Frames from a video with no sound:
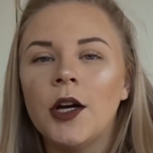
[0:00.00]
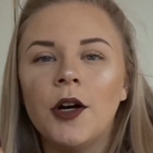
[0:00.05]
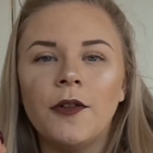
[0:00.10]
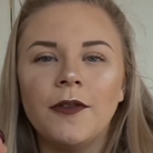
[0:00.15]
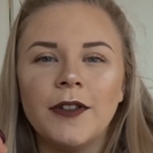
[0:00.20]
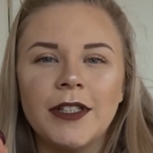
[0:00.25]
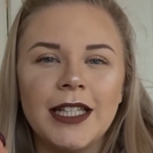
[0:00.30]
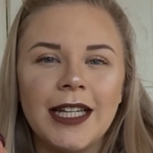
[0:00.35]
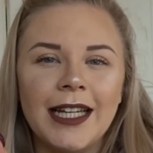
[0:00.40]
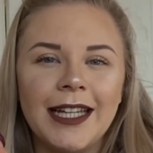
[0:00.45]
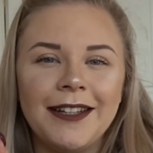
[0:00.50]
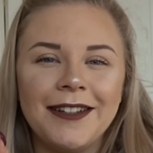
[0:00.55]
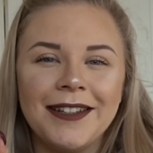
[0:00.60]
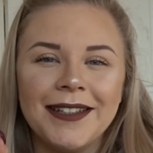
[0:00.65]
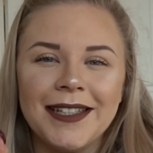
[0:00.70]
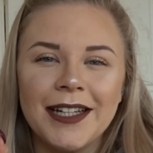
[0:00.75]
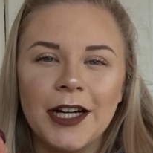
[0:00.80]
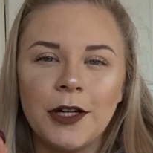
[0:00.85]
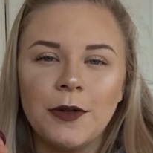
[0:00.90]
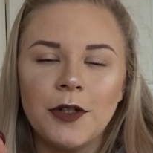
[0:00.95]
Obviously you
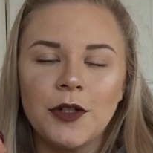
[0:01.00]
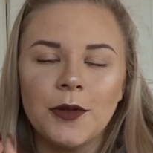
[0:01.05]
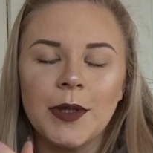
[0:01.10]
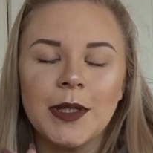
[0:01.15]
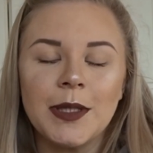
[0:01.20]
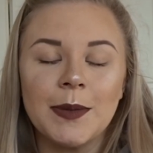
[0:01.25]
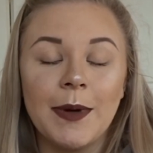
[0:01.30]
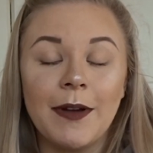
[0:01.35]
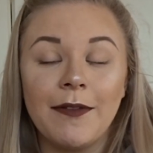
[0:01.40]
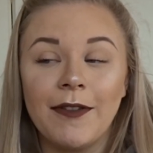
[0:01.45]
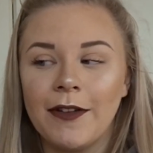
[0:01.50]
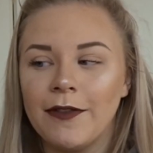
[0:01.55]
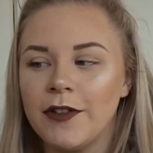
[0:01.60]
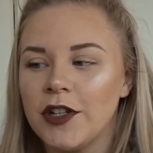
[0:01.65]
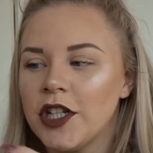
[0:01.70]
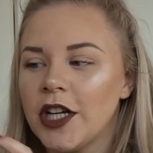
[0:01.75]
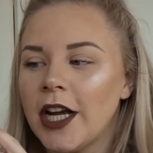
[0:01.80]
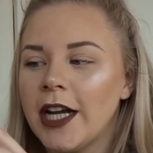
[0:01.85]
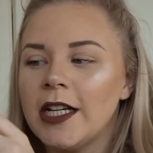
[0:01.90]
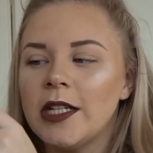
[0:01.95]
can tell which one's my favorite
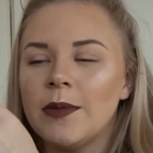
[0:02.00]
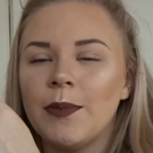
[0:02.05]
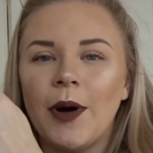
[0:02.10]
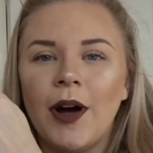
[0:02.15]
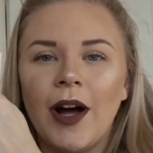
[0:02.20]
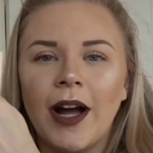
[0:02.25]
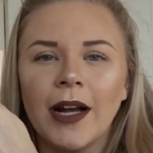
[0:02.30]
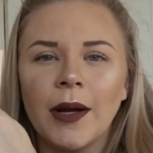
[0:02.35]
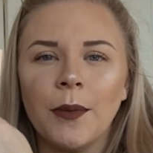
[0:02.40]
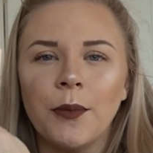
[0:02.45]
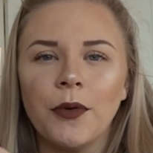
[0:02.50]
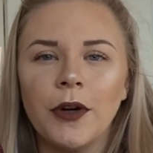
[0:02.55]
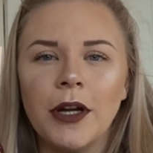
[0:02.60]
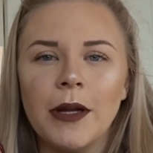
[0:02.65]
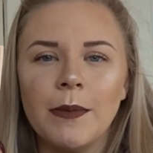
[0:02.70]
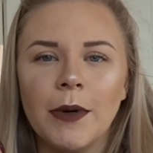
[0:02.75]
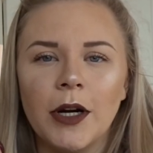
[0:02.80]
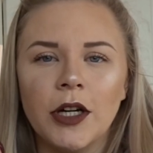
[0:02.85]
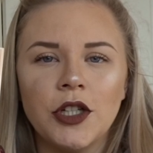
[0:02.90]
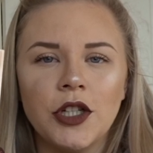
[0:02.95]
shade, but I can
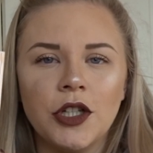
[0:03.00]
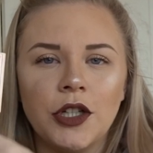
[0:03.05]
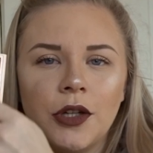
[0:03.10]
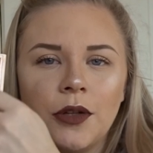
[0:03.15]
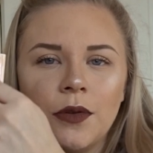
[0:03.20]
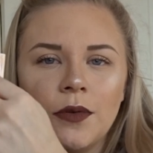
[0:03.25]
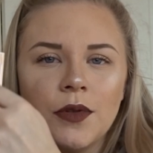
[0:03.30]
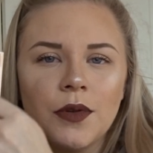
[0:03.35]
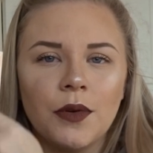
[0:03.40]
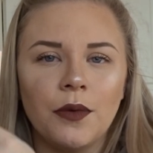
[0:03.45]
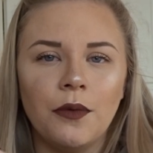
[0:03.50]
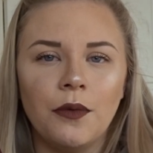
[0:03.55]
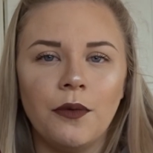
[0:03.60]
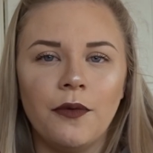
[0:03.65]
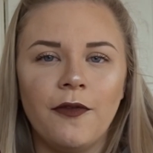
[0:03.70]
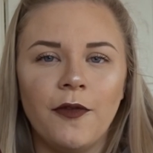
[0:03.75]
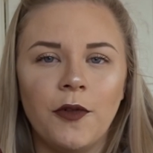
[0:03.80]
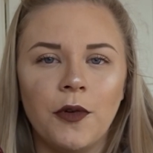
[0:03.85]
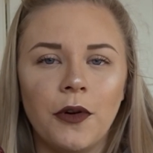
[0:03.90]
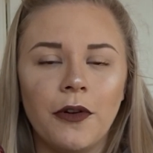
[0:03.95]
pretty much use all
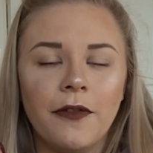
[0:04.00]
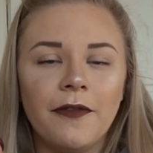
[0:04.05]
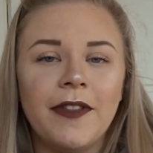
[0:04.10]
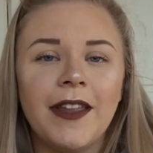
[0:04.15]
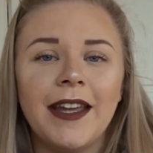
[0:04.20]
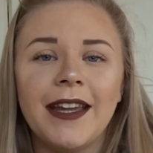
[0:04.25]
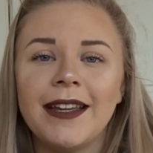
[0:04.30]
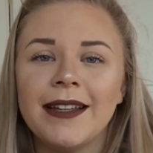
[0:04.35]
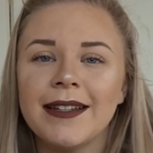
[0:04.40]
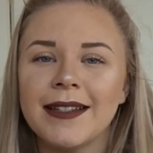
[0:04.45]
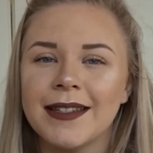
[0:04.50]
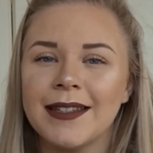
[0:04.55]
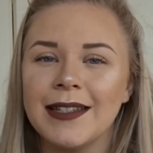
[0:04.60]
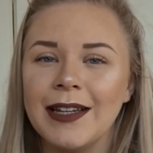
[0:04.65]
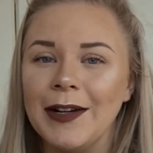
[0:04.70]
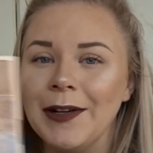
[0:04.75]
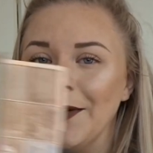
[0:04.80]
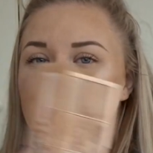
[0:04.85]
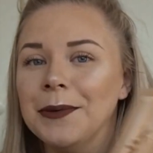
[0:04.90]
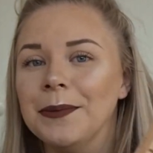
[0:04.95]
four of these,
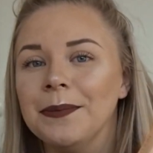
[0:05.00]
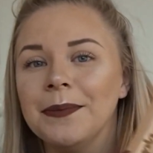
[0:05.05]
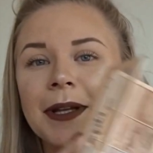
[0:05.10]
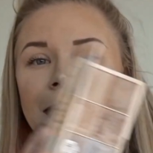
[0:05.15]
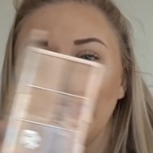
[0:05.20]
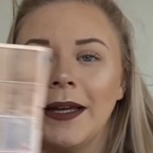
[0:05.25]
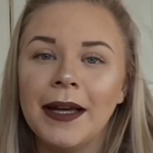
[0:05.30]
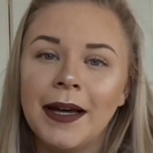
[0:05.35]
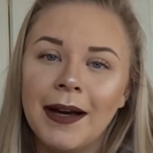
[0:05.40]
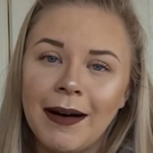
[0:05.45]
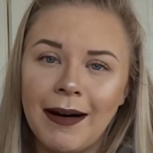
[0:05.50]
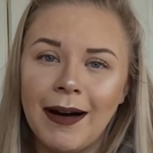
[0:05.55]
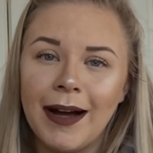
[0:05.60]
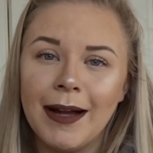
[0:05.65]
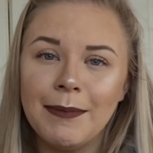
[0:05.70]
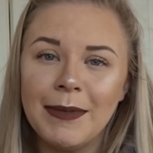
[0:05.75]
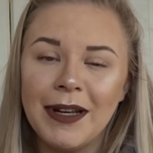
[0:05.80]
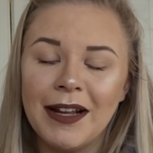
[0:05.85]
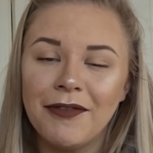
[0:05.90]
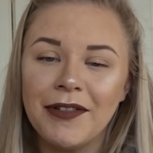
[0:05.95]
so
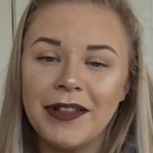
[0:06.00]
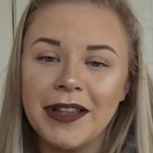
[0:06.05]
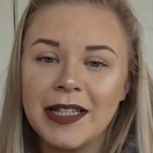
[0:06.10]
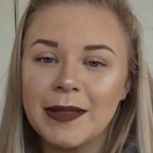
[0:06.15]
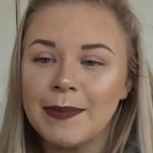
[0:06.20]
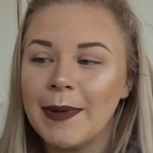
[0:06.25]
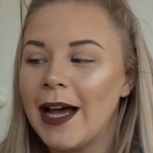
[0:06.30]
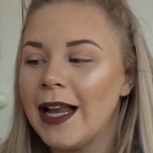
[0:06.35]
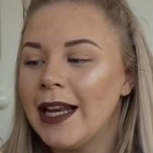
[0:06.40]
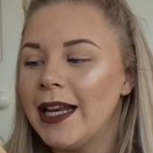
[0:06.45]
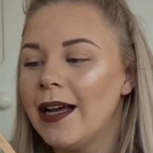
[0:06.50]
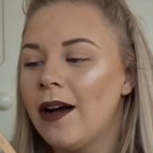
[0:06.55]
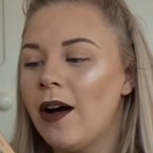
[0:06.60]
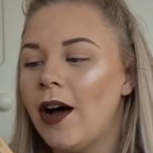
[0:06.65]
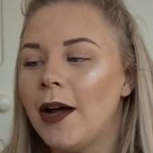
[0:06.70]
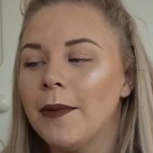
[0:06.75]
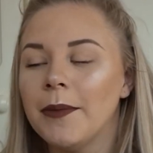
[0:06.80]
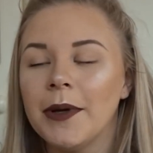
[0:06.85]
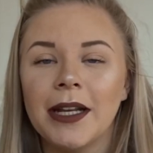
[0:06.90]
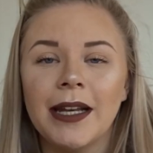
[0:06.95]
I'm loving this palette.
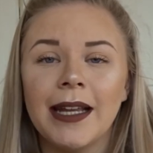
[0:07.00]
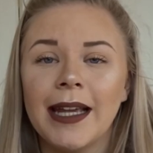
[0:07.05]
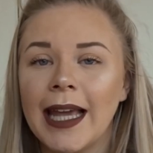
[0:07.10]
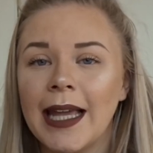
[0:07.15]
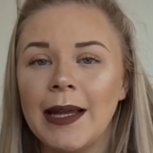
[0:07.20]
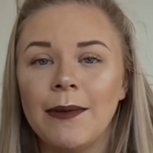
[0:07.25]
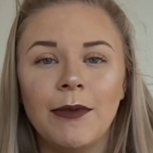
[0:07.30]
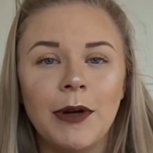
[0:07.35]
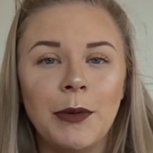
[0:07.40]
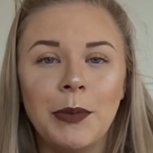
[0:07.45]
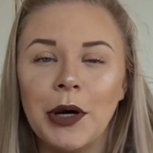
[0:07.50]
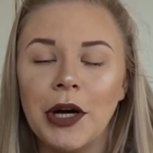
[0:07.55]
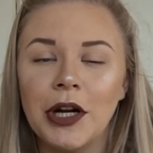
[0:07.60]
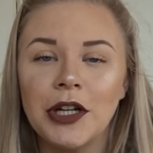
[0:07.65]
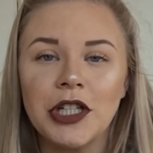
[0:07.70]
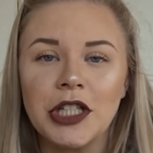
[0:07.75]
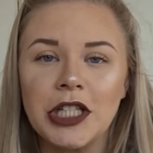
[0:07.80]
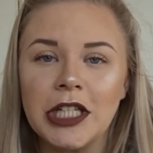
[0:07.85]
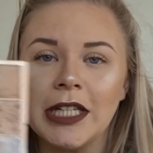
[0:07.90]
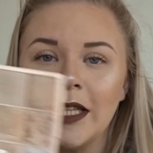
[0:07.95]
I'm gonna keep
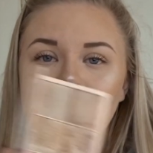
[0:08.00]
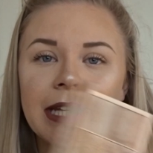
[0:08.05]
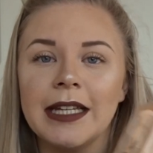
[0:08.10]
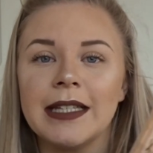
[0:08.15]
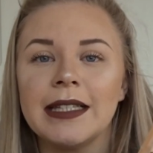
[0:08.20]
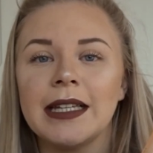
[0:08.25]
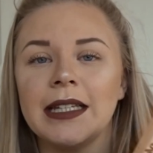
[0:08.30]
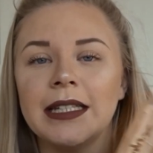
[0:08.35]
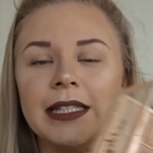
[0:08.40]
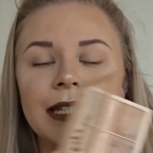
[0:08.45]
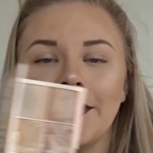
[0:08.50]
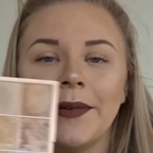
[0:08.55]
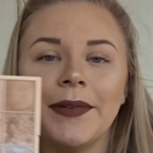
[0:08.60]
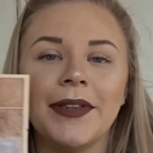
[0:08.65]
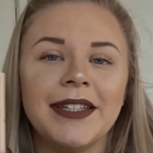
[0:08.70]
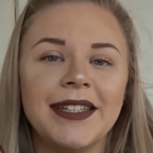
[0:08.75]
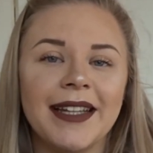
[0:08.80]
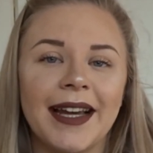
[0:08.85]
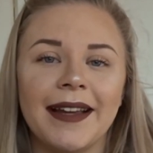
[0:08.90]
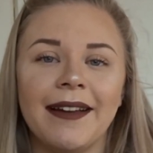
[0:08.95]
repurchasing this until
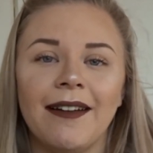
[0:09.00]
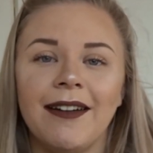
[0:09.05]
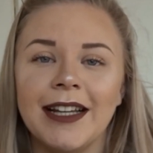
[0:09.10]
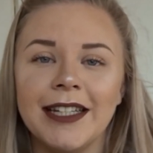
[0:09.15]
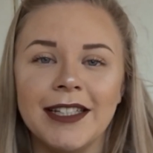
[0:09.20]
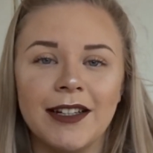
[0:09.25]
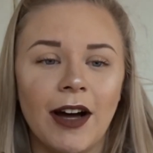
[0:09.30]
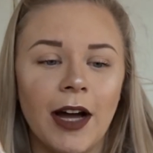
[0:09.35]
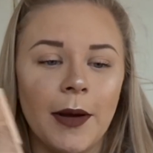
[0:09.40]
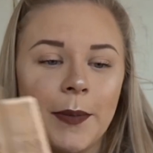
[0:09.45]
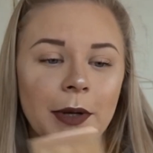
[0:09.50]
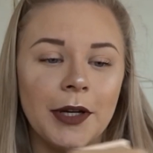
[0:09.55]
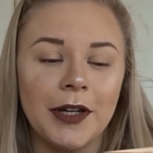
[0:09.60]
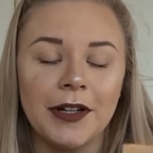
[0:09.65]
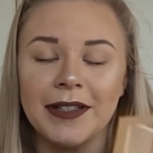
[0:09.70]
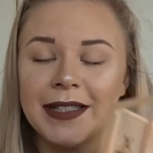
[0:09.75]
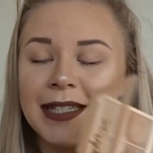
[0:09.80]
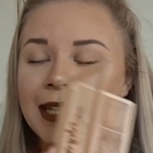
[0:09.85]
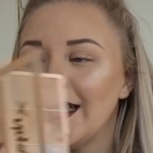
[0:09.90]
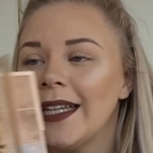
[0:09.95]
the day I die
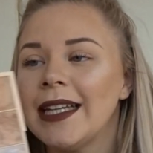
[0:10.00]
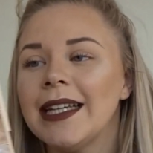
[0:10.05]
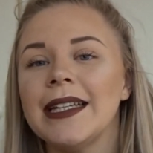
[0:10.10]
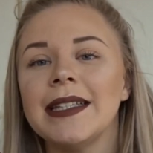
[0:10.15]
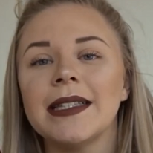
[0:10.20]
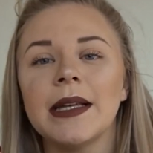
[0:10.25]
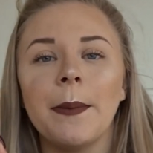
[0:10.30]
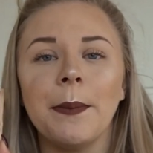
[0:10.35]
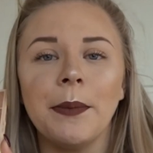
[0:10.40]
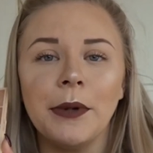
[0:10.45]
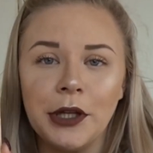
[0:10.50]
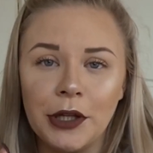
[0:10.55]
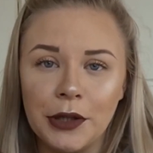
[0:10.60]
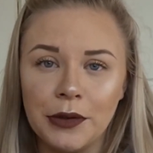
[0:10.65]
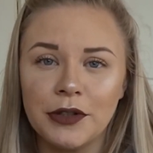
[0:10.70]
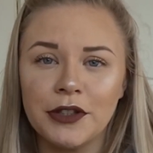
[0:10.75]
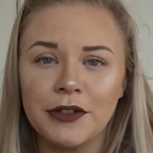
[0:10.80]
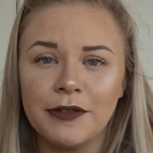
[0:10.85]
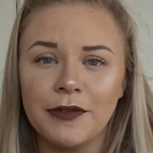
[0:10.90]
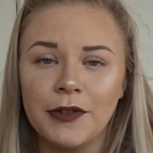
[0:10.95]
because it is
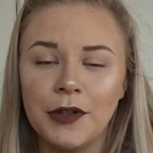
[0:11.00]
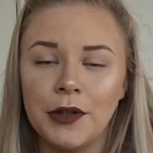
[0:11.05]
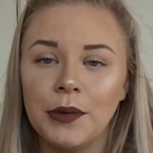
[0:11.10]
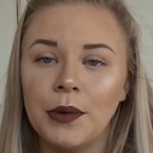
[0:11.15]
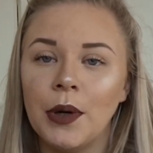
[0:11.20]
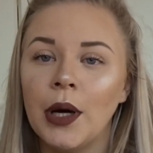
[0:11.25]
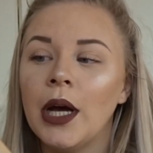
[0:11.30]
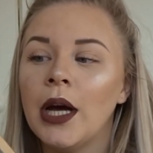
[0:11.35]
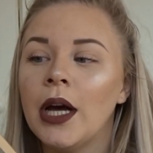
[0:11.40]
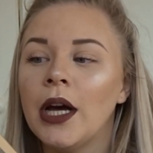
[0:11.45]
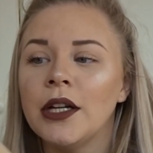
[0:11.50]
beautiful.